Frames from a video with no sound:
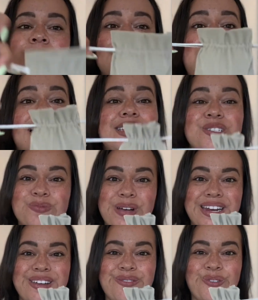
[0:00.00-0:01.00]
and it's
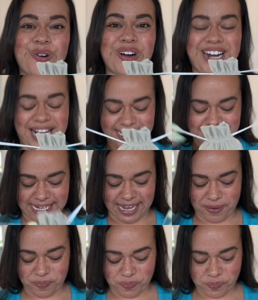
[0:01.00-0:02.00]
ready for next
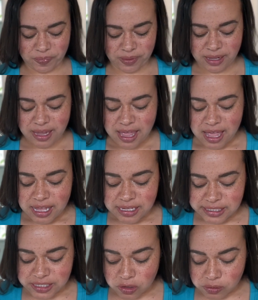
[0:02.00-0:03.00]
time.
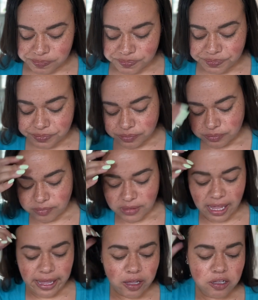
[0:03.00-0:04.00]
So
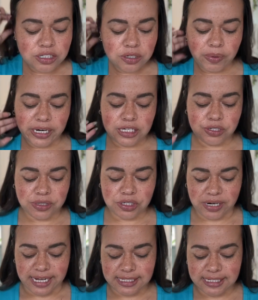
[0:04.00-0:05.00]
I also wanted to
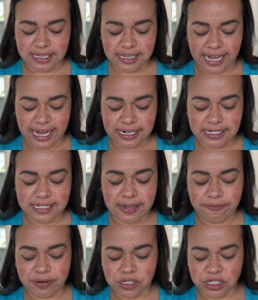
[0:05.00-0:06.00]
address that
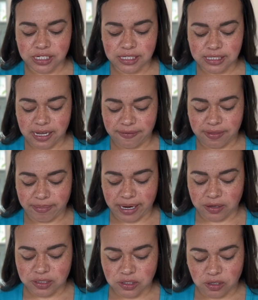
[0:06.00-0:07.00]
some versions of the
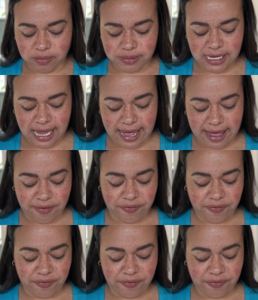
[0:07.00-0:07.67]
MicroSculpt have